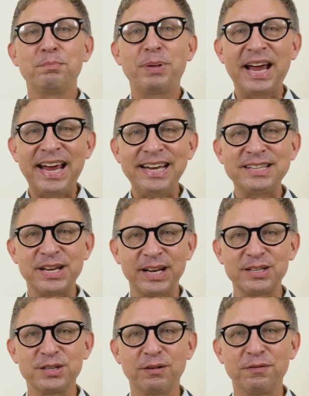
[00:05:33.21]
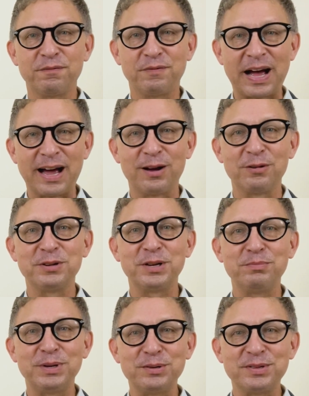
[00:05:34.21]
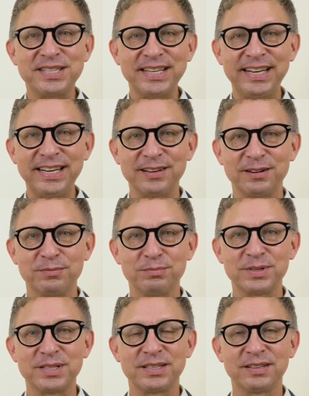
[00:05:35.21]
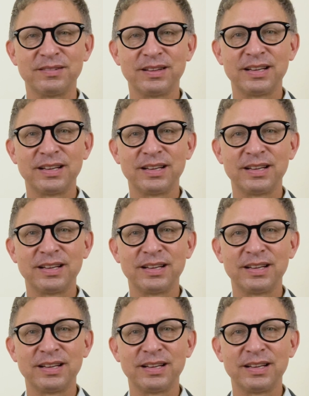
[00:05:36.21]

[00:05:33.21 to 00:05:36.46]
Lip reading: Paintings are found in museums.